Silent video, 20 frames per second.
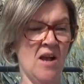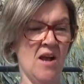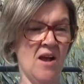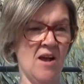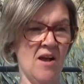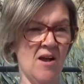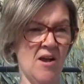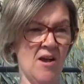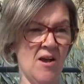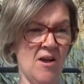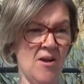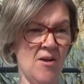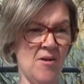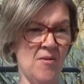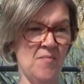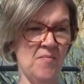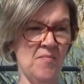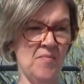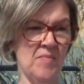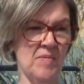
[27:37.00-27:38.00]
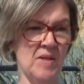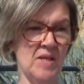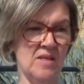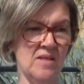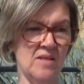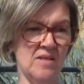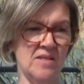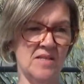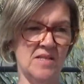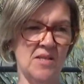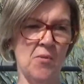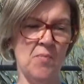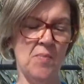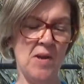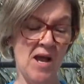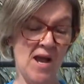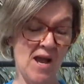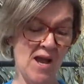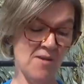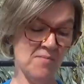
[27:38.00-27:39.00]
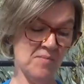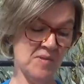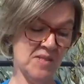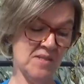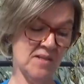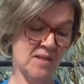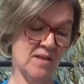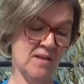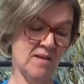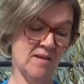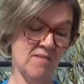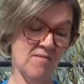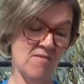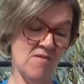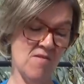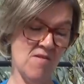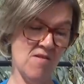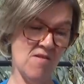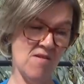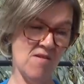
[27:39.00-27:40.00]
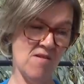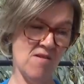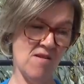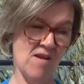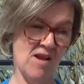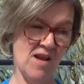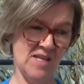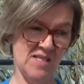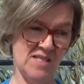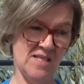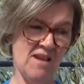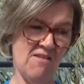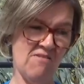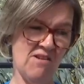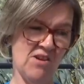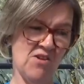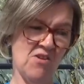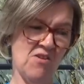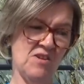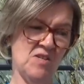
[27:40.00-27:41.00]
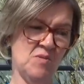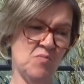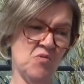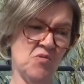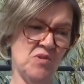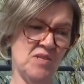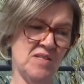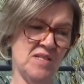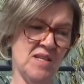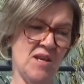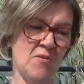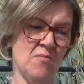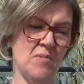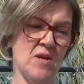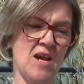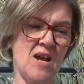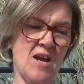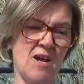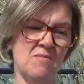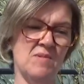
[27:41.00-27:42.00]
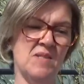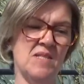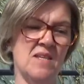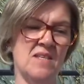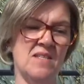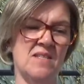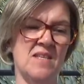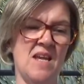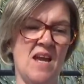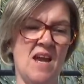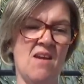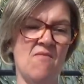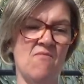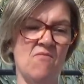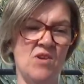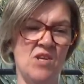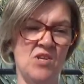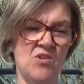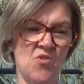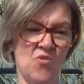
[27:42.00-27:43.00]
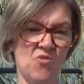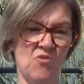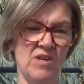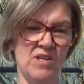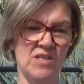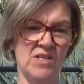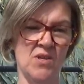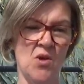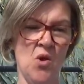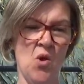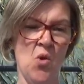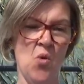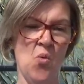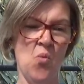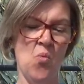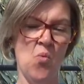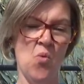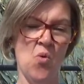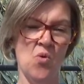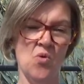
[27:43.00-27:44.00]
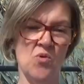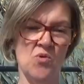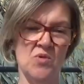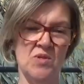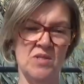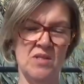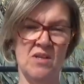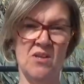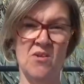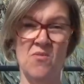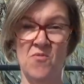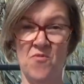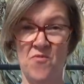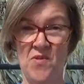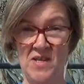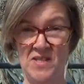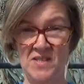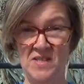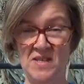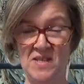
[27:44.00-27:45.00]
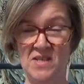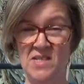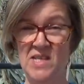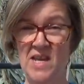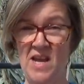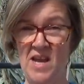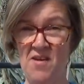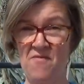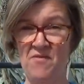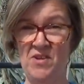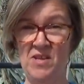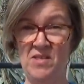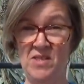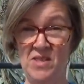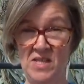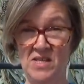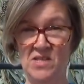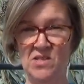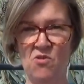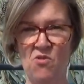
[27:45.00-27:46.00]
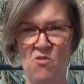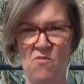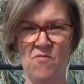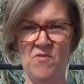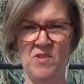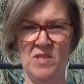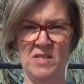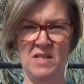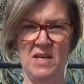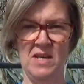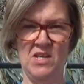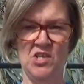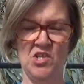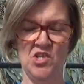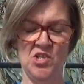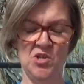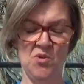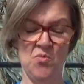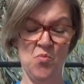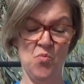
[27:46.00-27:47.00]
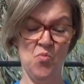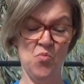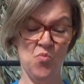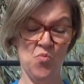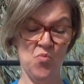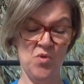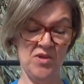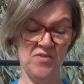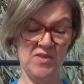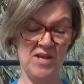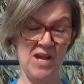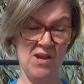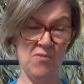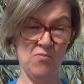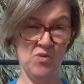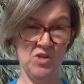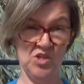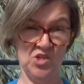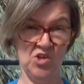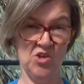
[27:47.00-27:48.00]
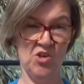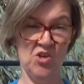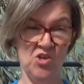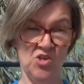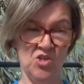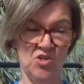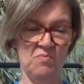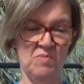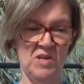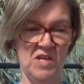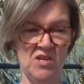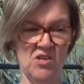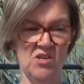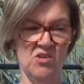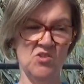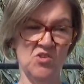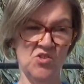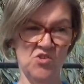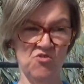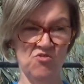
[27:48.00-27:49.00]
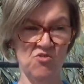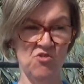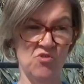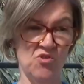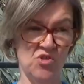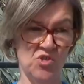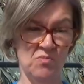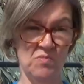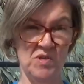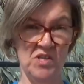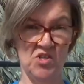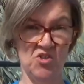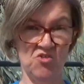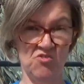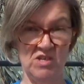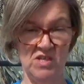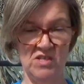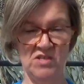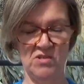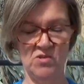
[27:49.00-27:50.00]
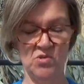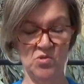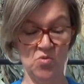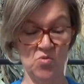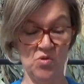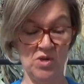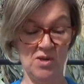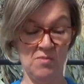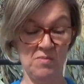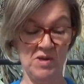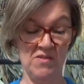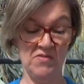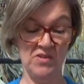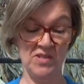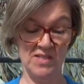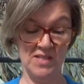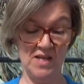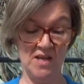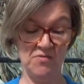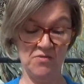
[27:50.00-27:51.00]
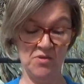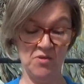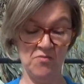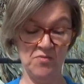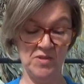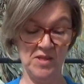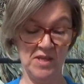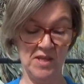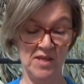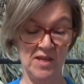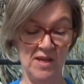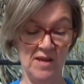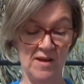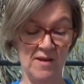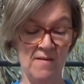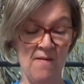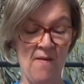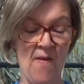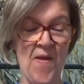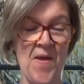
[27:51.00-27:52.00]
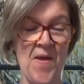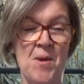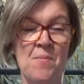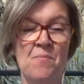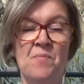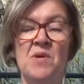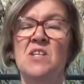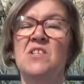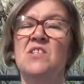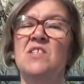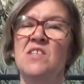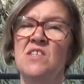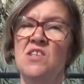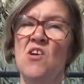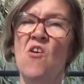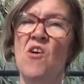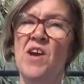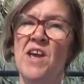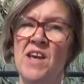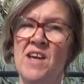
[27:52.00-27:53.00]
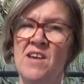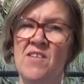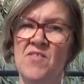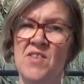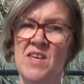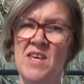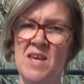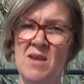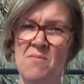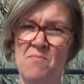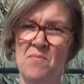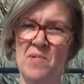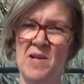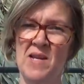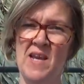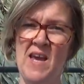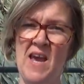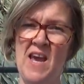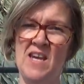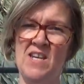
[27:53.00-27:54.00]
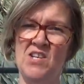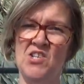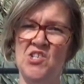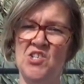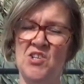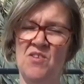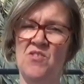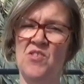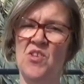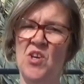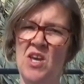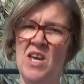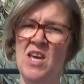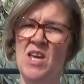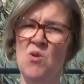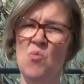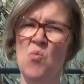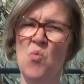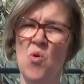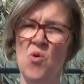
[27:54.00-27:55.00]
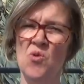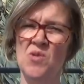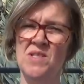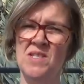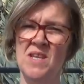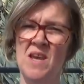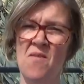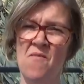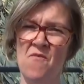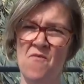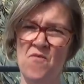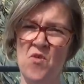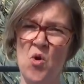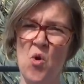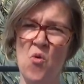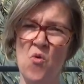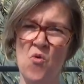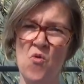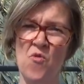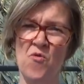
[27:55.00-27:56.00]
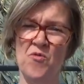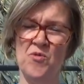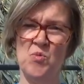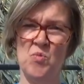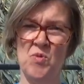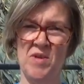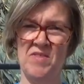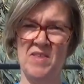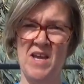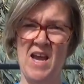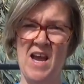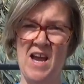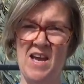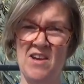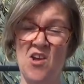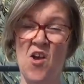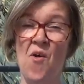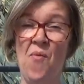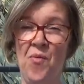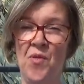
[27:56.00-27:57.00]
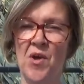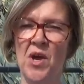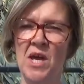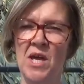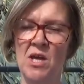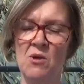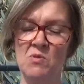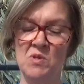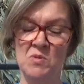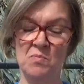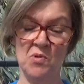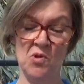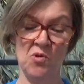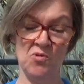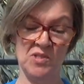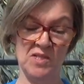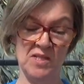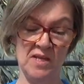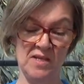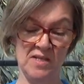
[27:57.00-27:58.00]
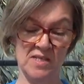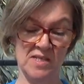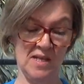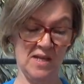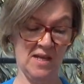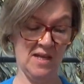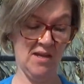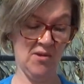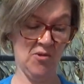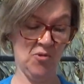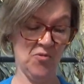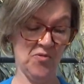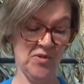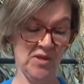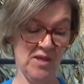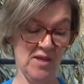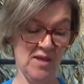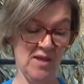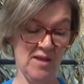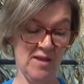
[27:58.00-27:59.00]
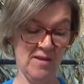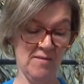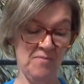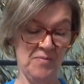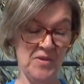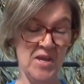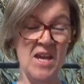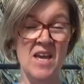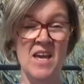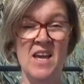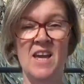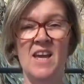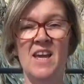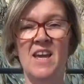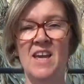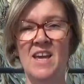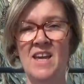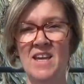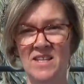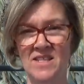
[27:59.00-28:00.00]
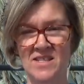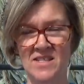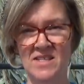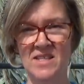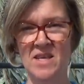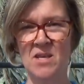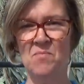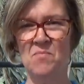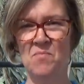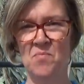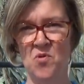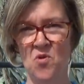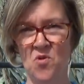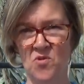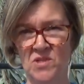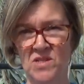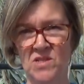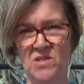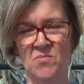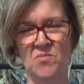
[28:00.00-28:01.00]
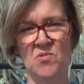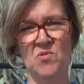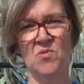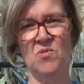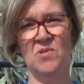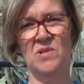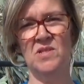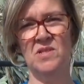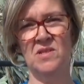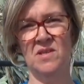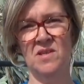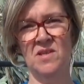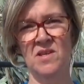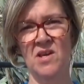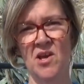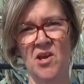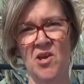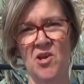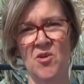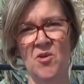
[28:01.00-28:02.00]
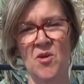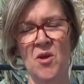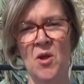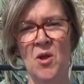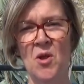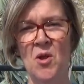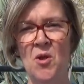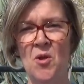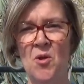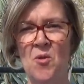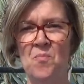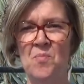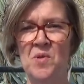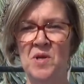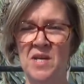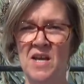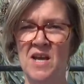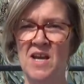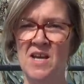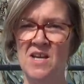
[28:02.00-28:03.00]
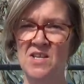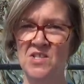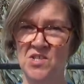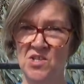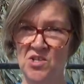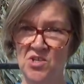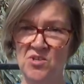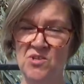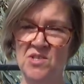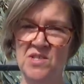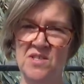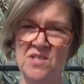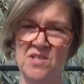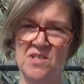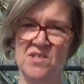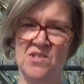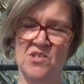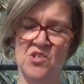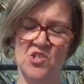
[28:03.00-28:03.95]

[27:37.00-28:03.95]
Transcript: So perhaps, as Eric Ives points out, perhaps Sir Henry Norris was confessing to having this conversation with Anne, which could be construed to be treason, talking about the death of the king, but denying the implication that he was involved with Anne and that he was plotting to kill the king. It's impossible to know. But as Eustace